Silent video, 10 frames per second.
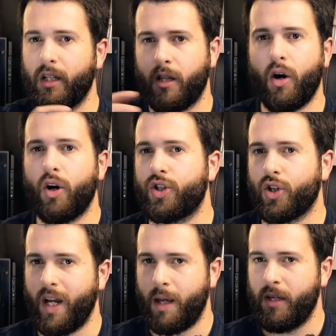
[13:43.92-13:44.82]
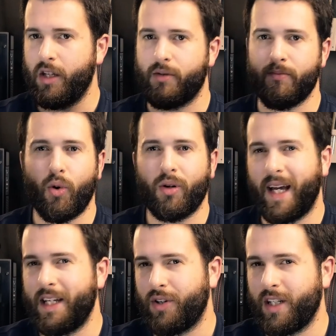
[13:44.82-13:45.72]
larger image, more
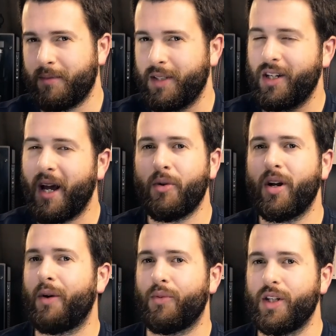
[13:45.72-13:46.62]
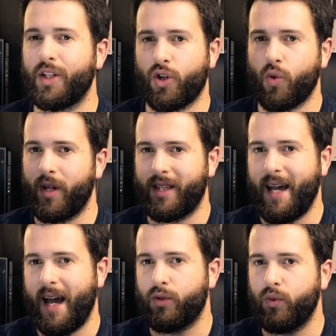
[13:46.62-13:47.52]
light transmission. I'm not really sure what
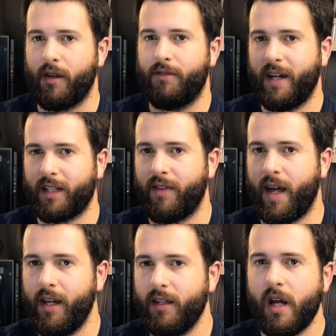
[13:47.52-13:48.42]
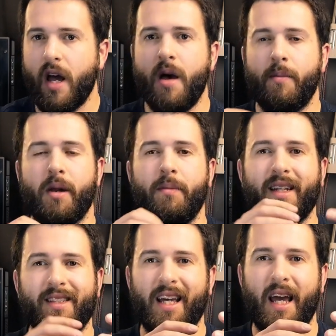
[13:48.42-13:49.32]
the actual effect that is, but it
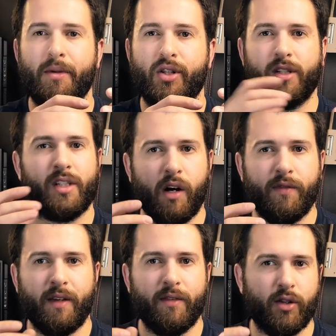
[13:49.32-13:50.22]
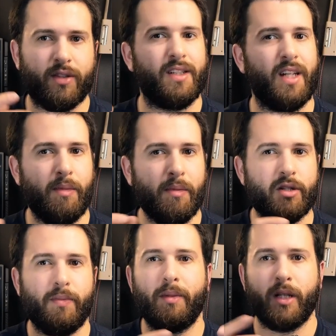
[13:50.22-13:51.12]
makes the image itself, even though it's the same
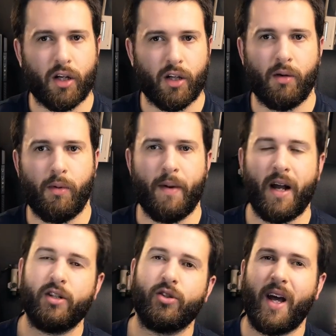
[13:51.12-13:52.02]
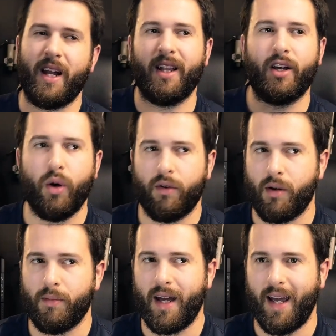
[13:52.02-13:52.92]
image, maybe look a little bit better. So kind of like going
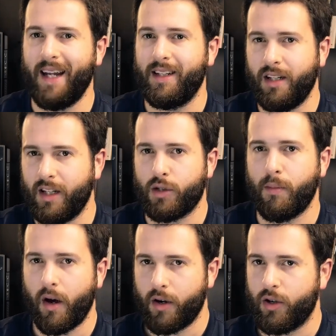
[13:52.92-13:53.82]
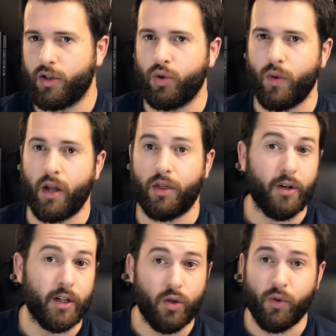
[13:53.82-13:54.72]
from a 18 inch monitor to a
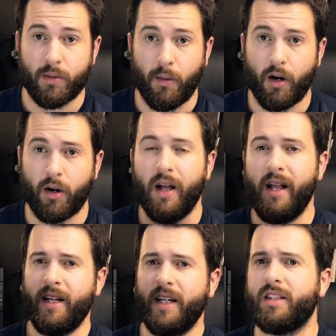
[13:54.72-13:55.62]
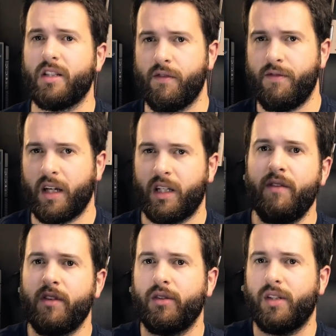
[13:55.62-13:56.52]
32 inch monitor is the effect,
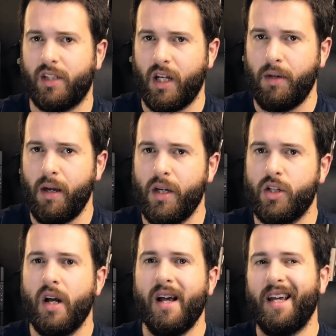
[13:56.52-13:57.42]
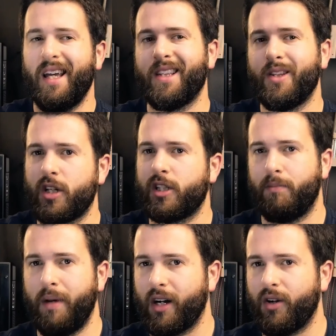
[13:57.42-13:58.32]
even though it's the same image, it looks
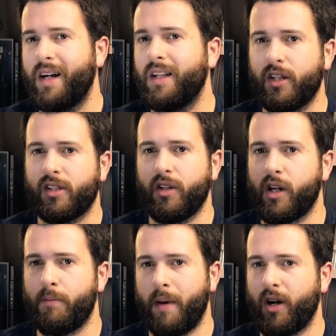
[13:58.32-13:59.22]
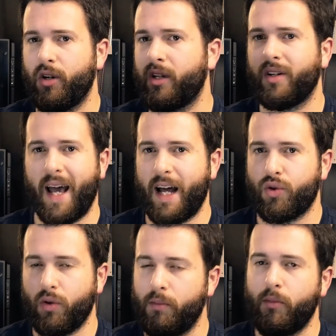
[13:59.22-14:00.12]
bigger and it looks a little better, a little
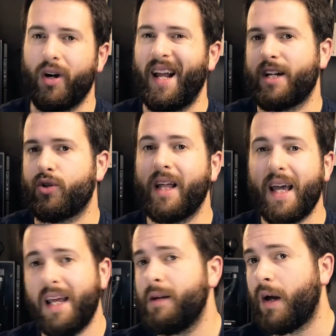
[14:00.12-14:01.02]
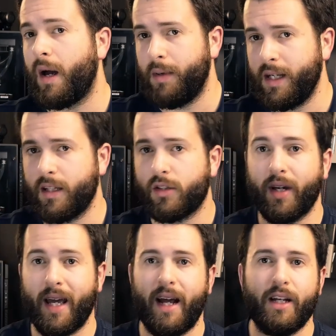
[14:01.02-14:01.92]
natural, more natural in my opinion.
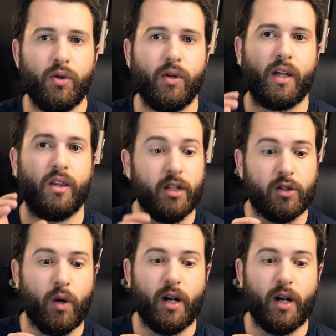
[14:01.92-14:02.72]
So again, I do like this